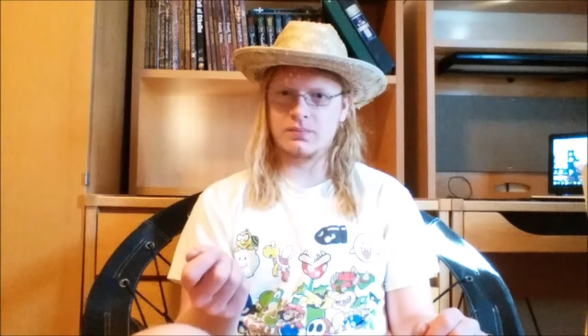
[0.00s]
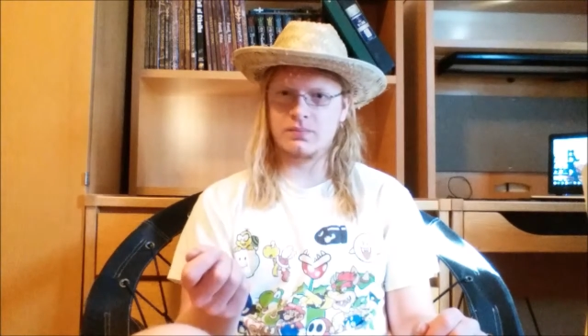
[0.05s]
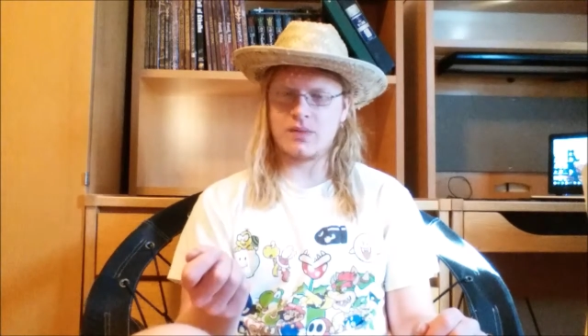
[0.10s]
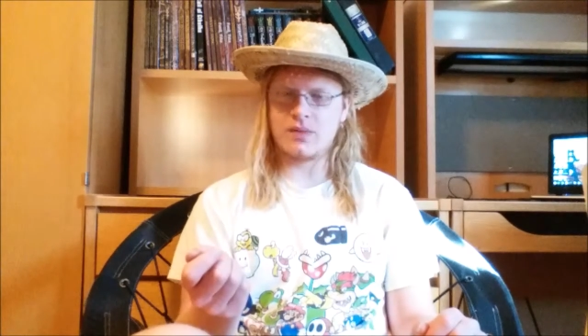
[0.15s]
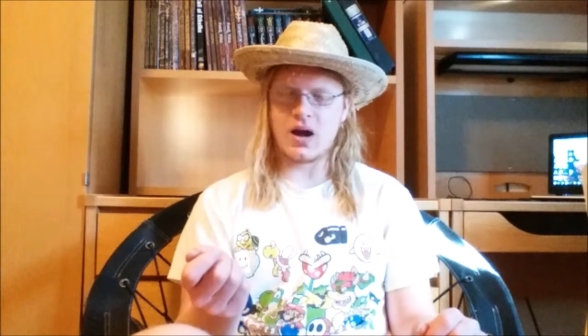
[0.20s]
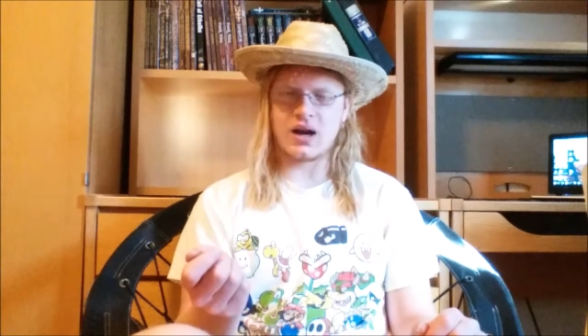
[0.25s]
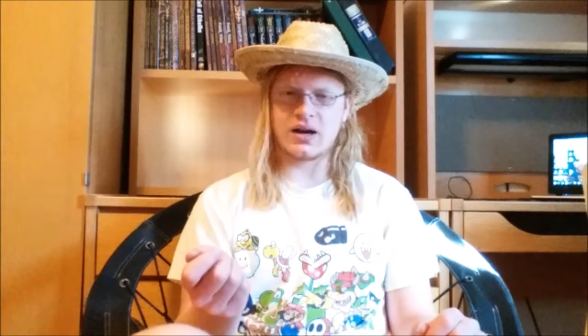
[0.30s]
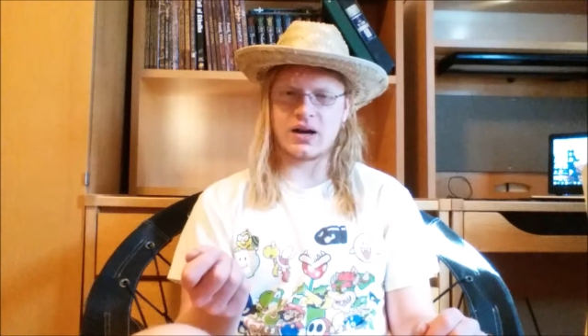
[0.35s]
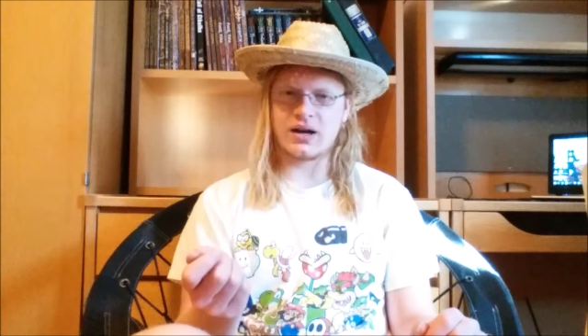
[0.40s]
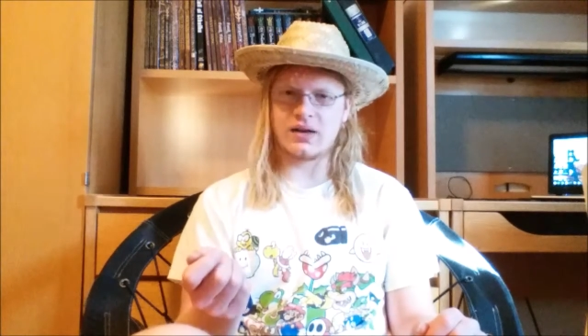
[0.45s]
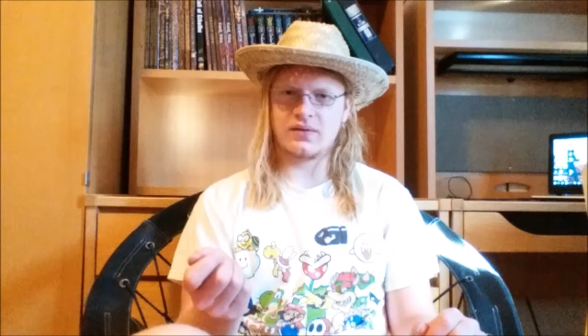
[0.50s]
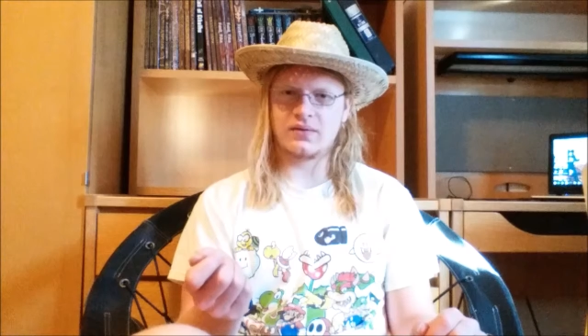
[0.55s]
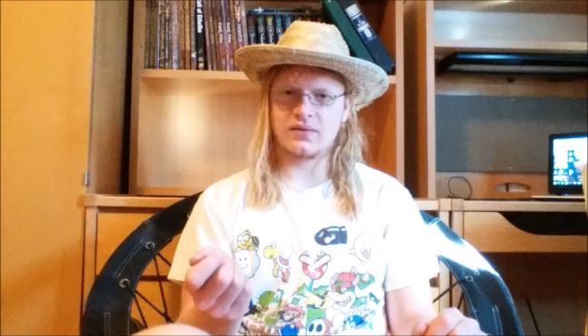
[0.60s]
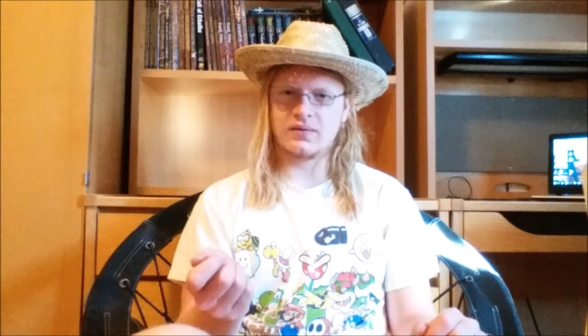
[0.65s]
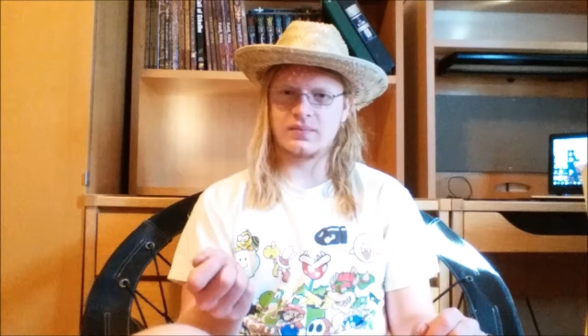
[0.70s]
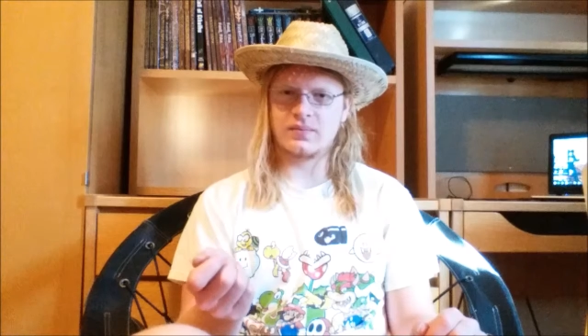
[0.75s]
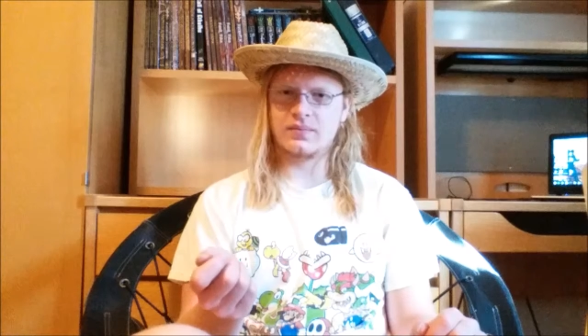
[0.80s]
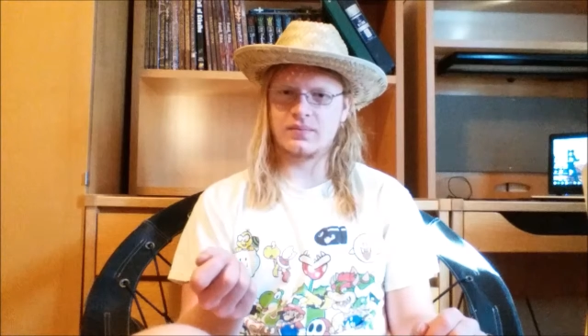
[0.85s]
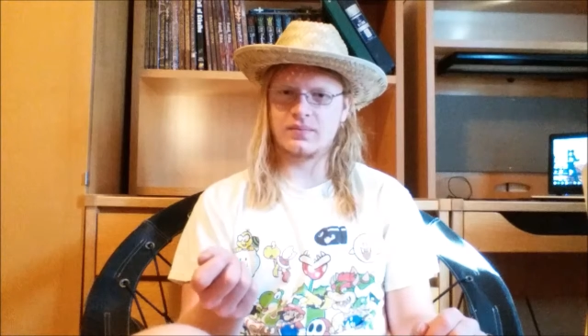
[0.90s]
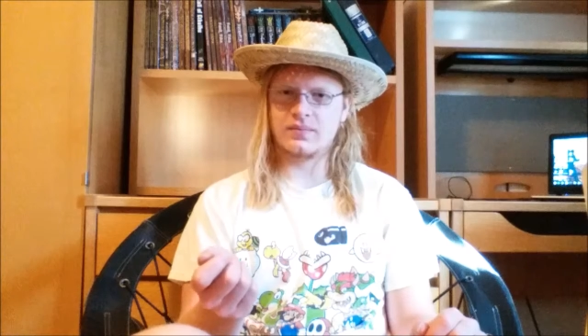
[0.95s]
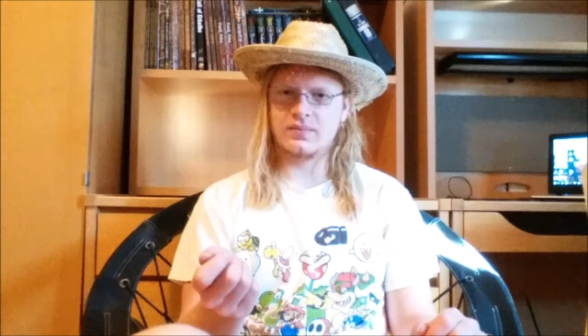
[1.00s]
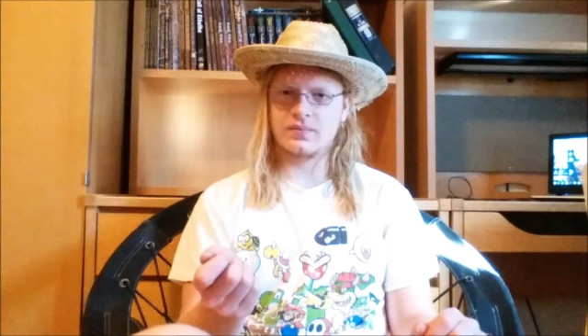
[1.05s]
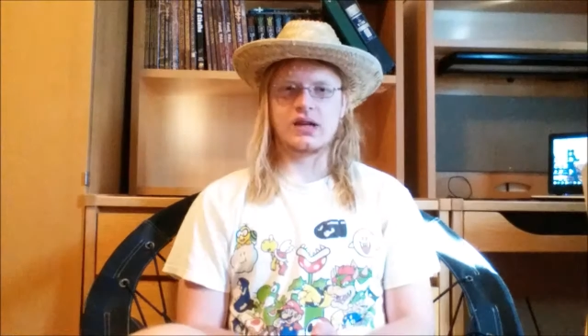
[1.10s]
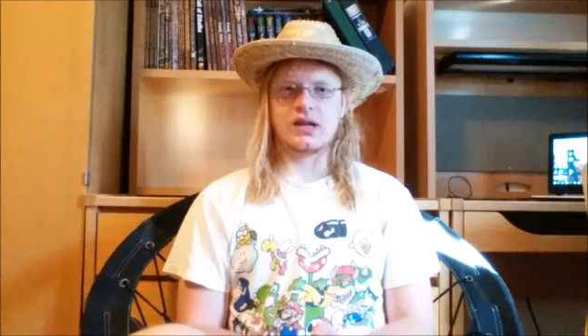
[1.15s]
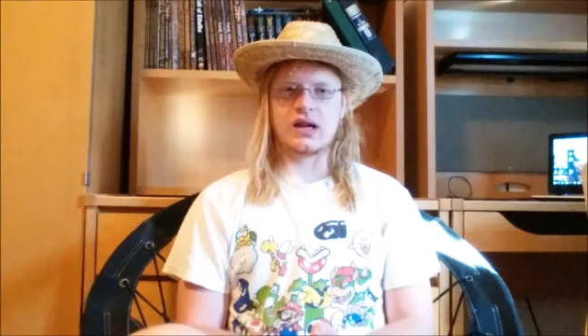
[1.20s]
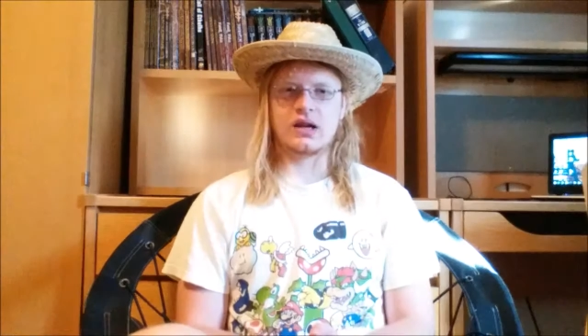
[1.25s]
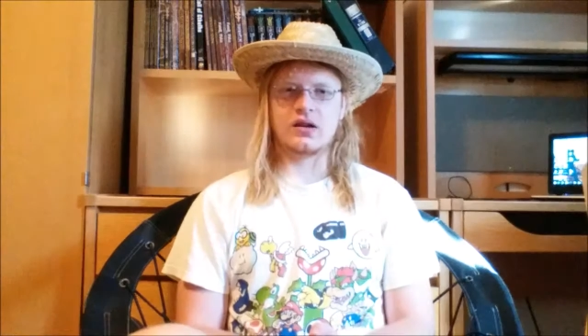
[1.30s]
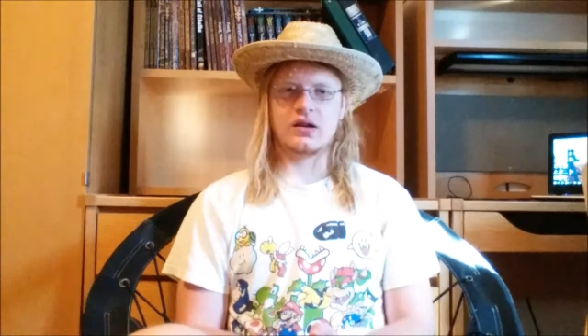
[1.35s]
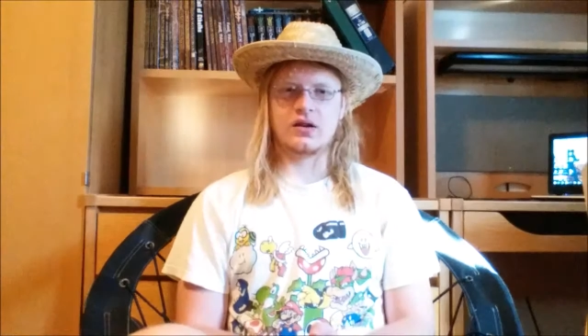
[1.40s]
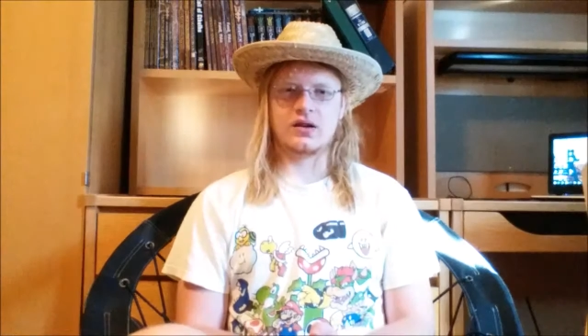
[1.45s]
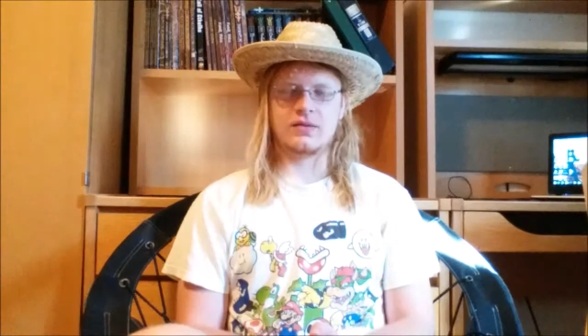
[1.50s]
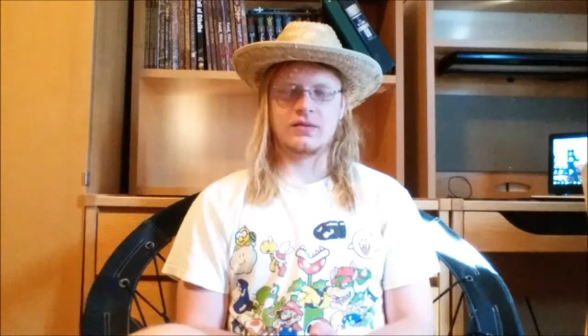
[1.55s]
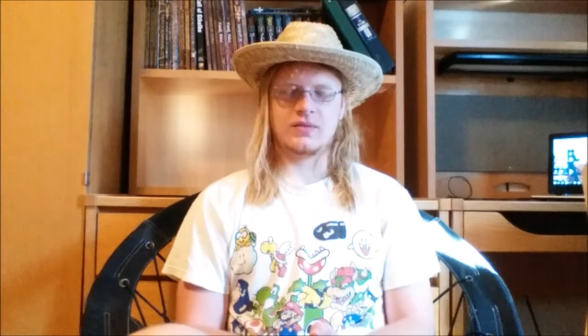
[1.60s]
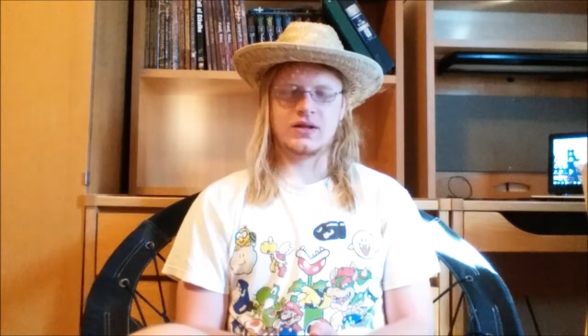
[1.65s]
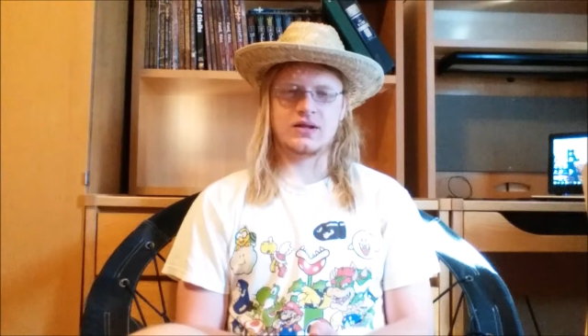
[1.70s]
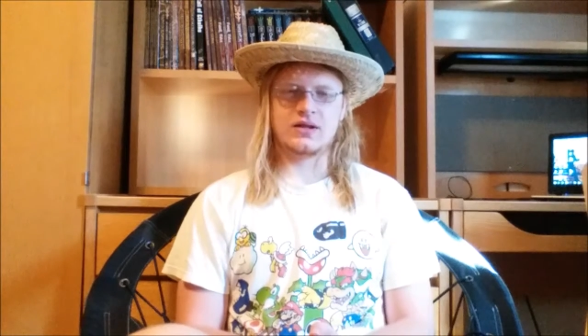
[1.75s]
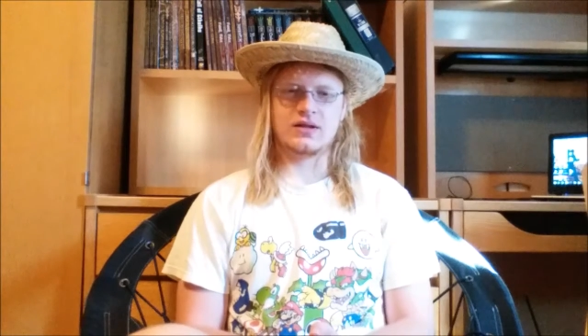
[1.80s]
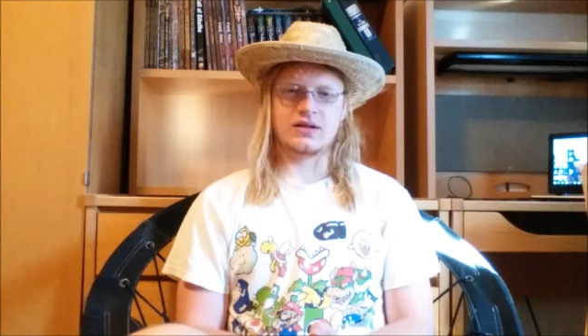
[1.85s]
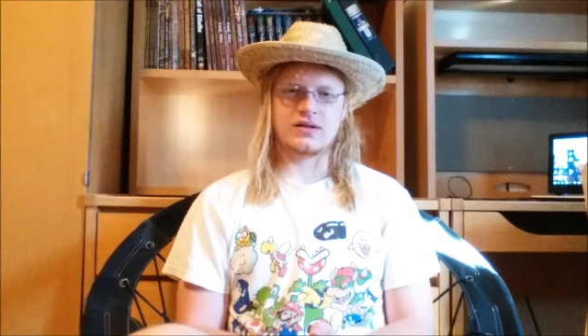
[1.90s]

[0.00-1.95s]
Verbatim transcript: Pocket knife. Second argument